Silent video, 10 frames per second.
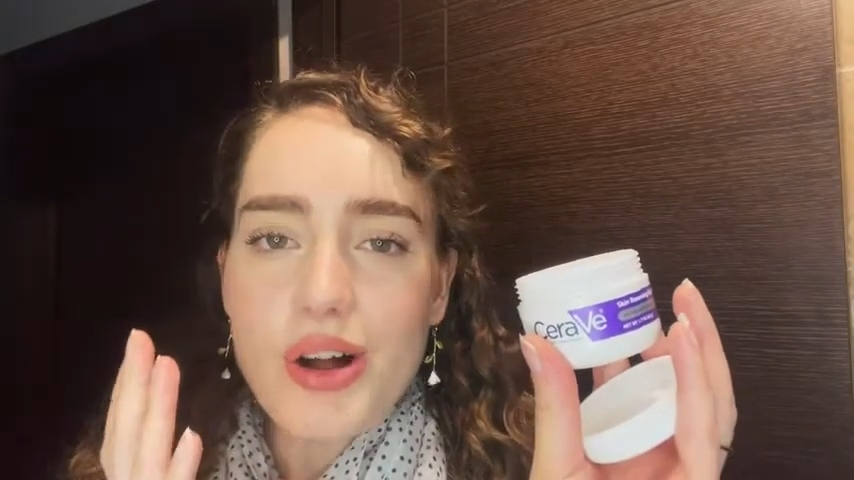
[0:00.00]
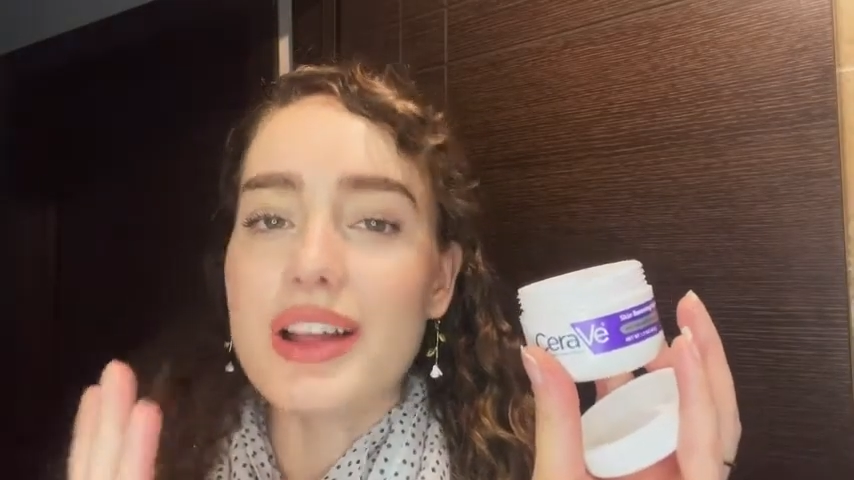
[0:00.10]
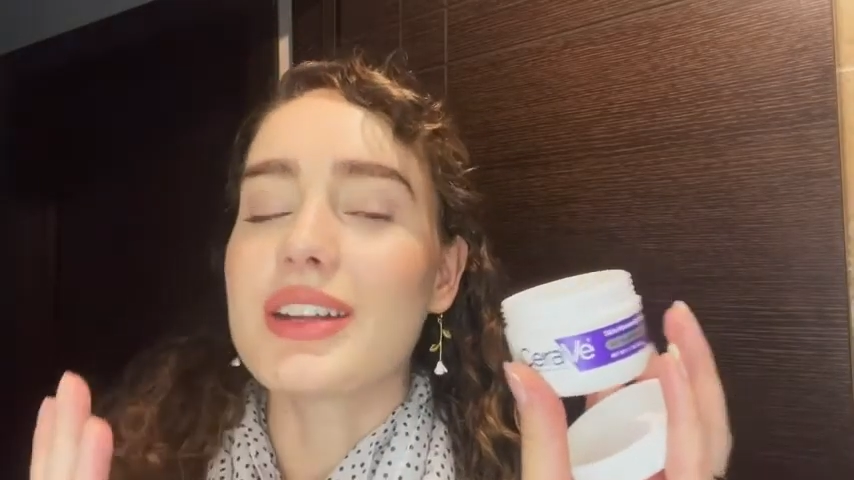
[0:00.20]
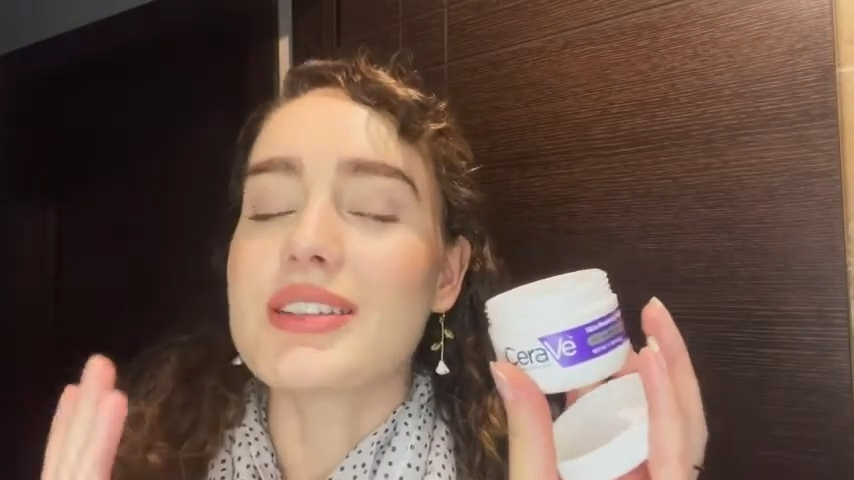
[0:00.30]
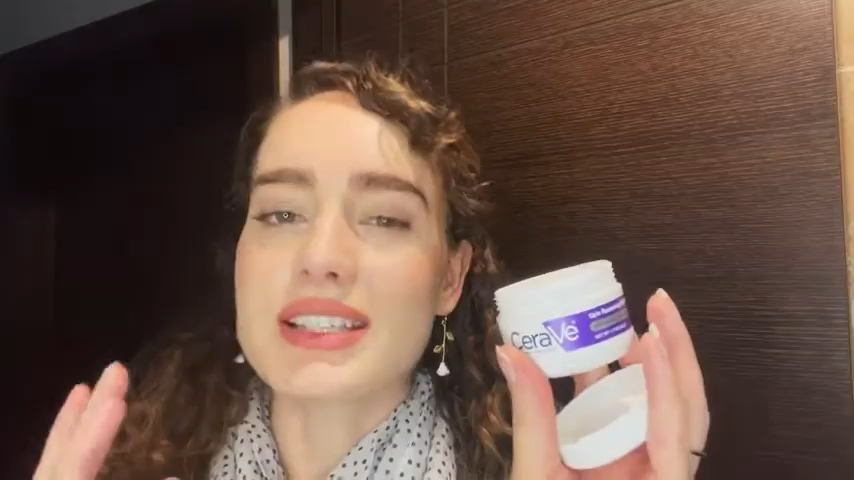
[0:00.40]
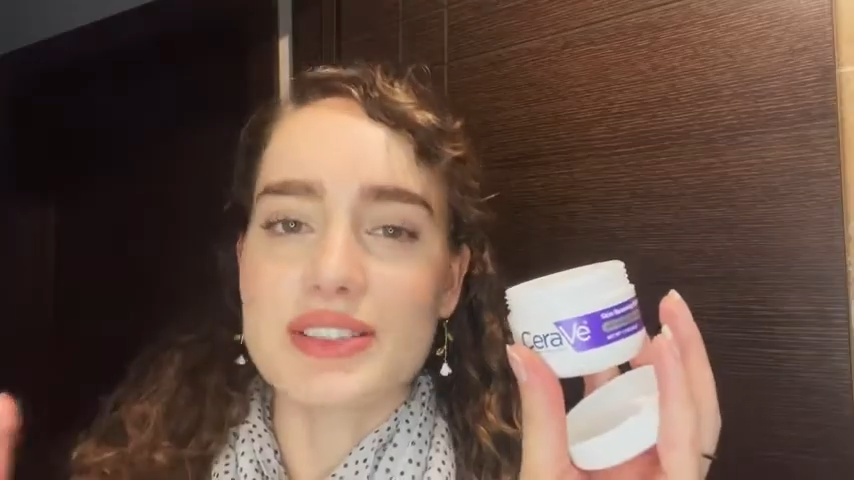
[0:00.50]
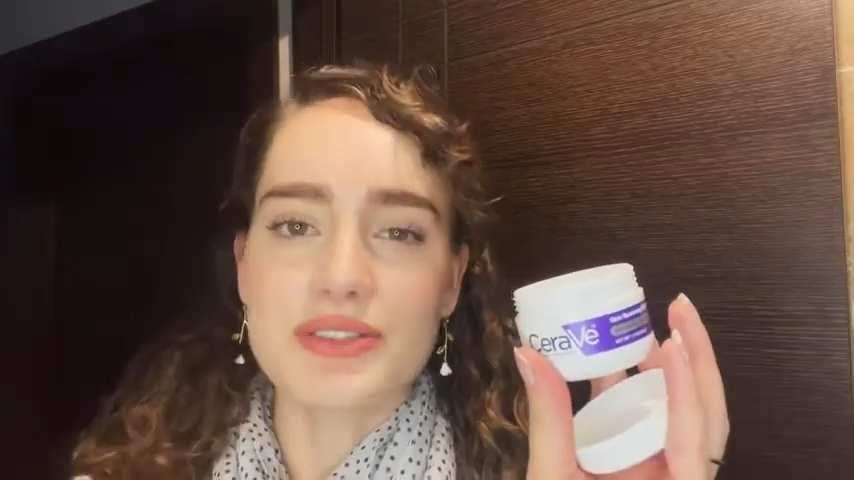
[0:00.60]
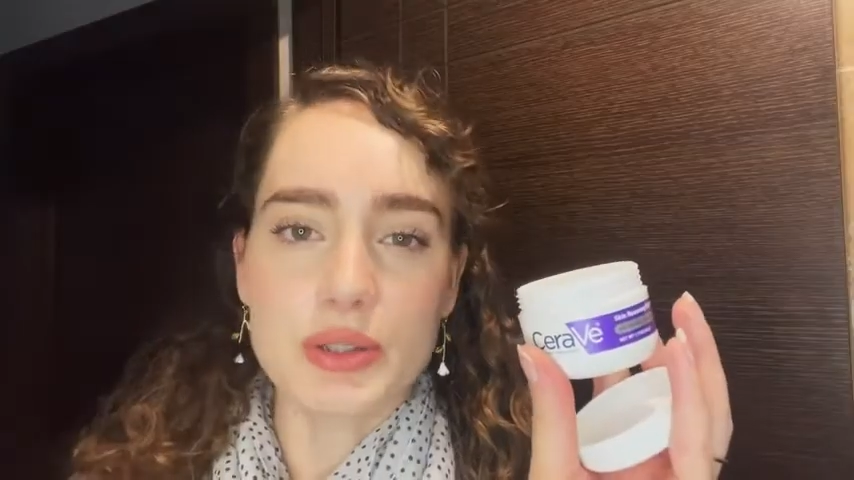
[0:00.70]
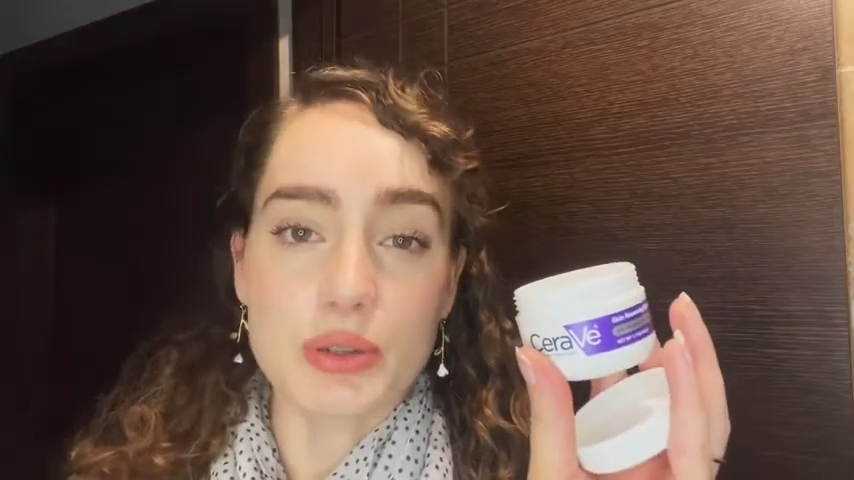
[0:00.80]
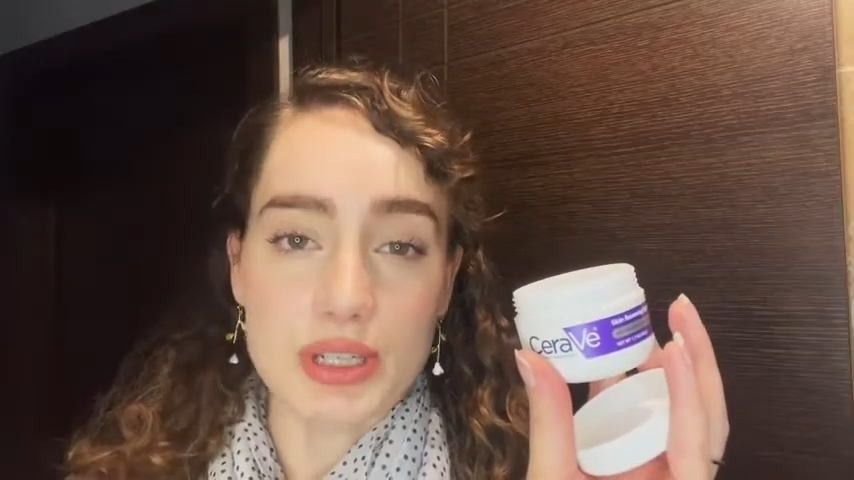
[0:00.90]
and it doesn't
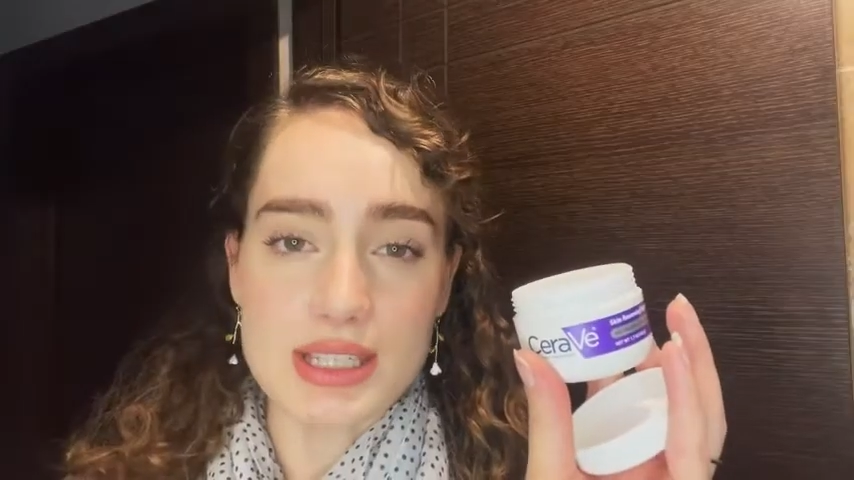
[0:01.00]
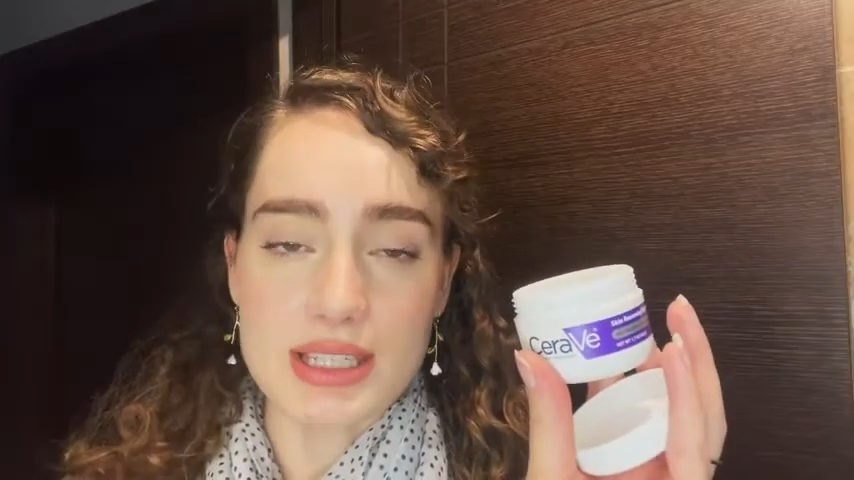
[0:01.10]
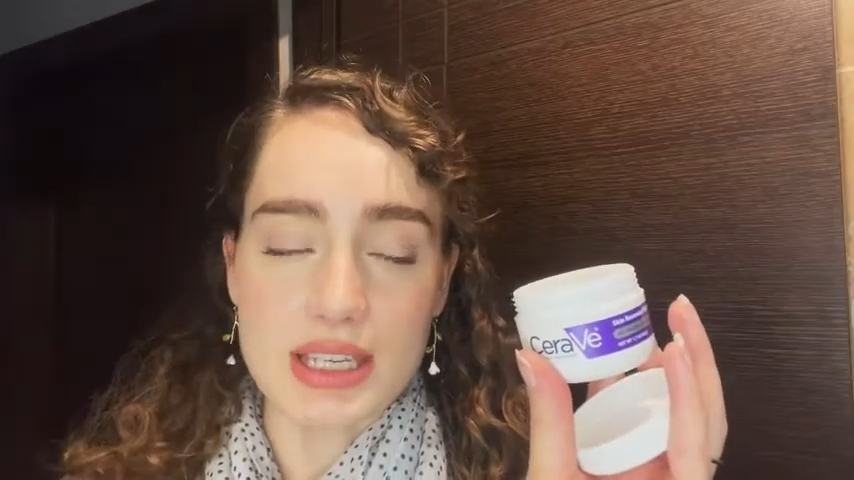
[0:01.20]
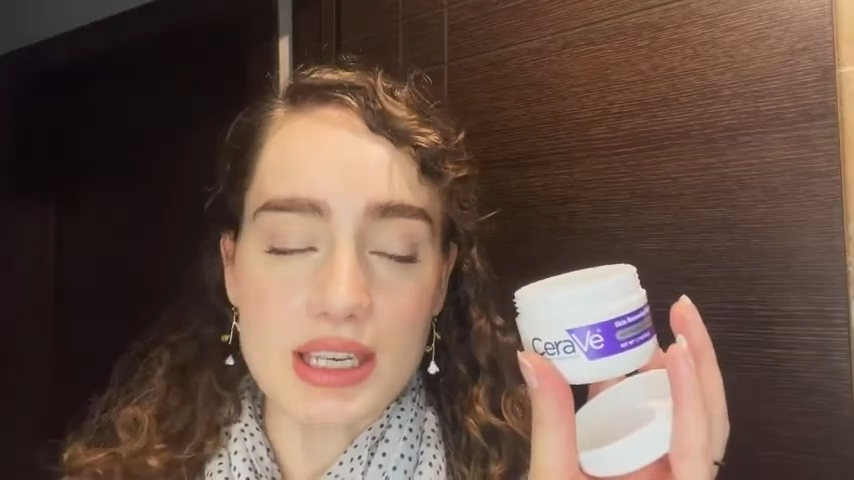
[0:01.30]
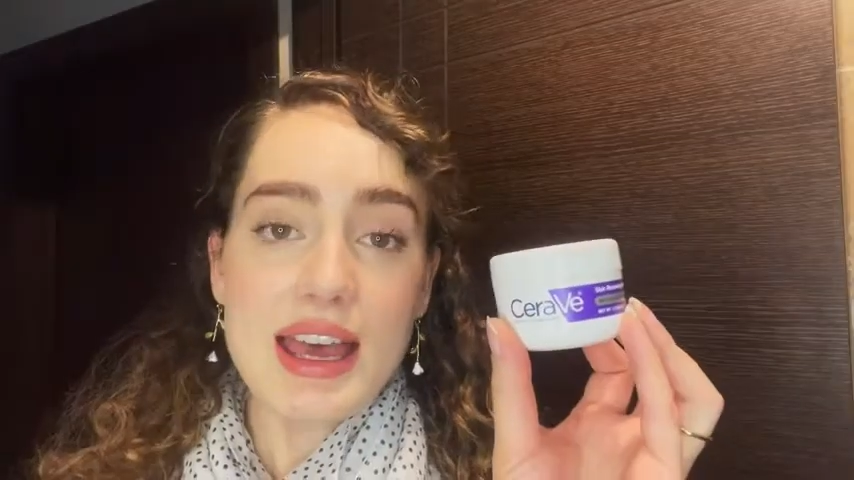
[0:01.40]
feel greasy.